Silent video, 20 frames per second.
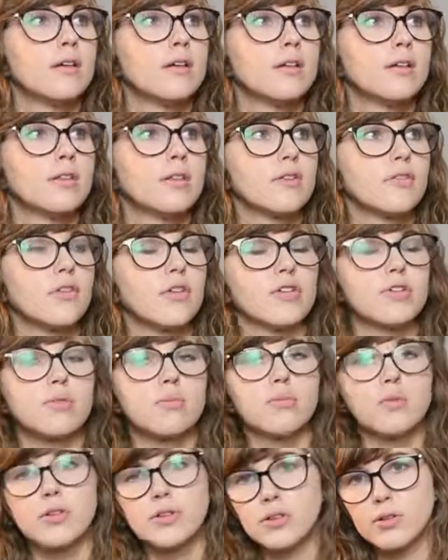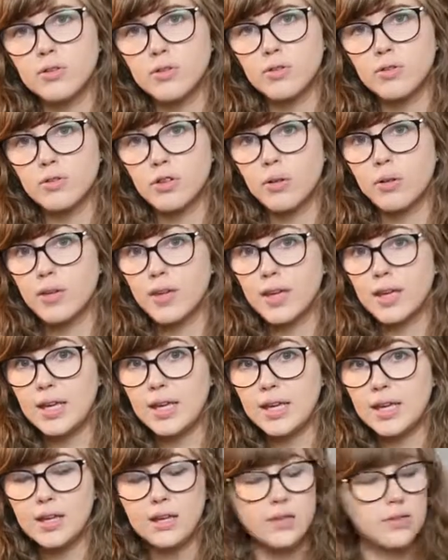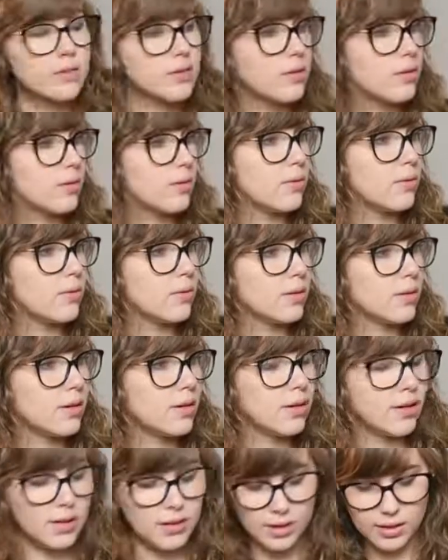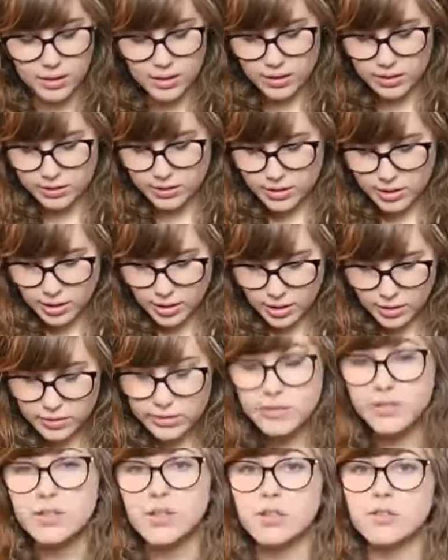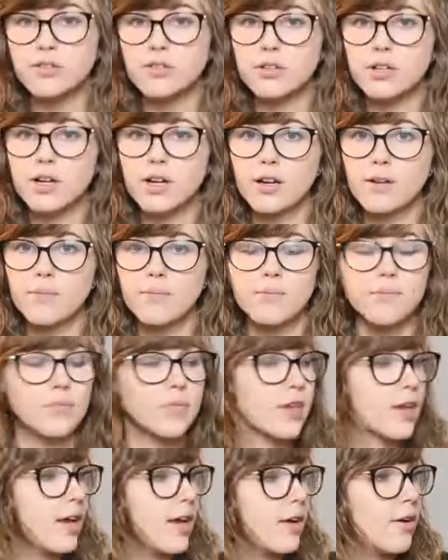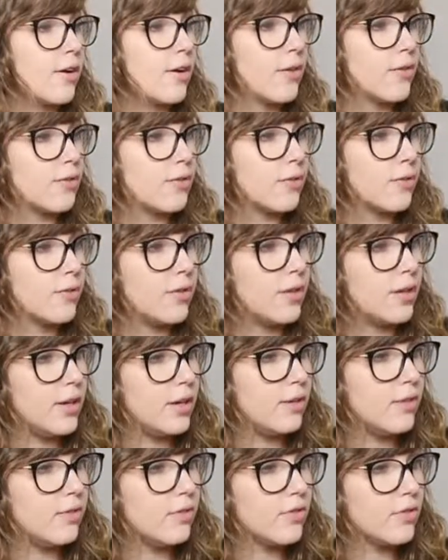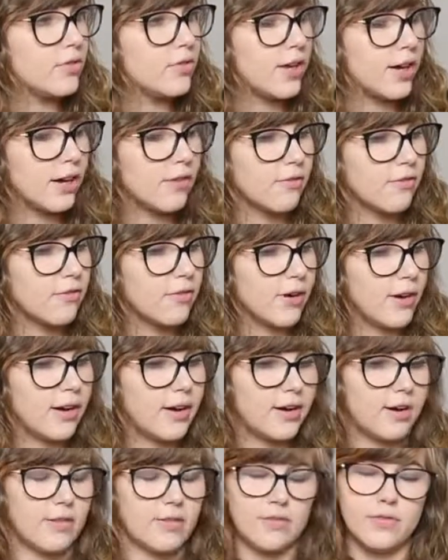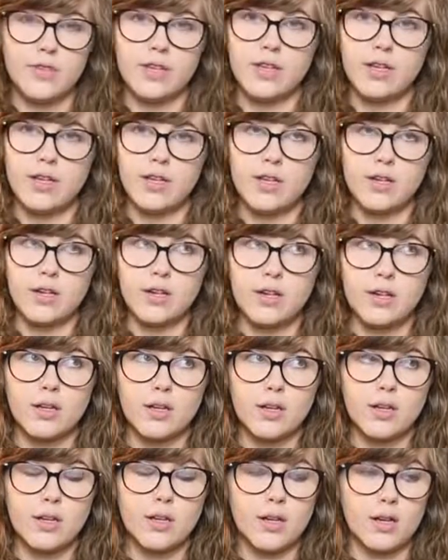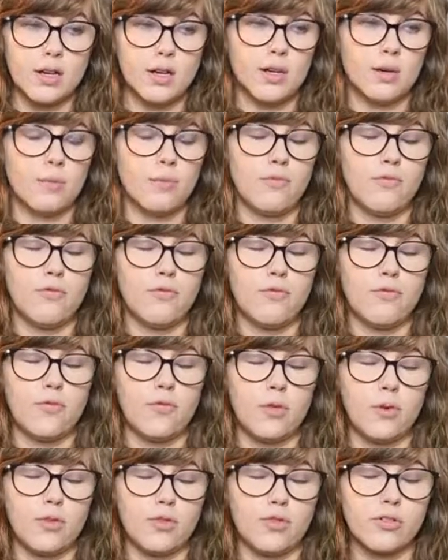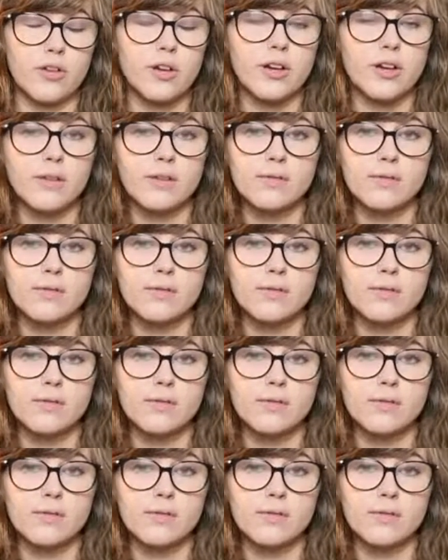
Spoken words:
the first one we'll start with E. So E is the 6th string and also the 2nd fret of the 4th string.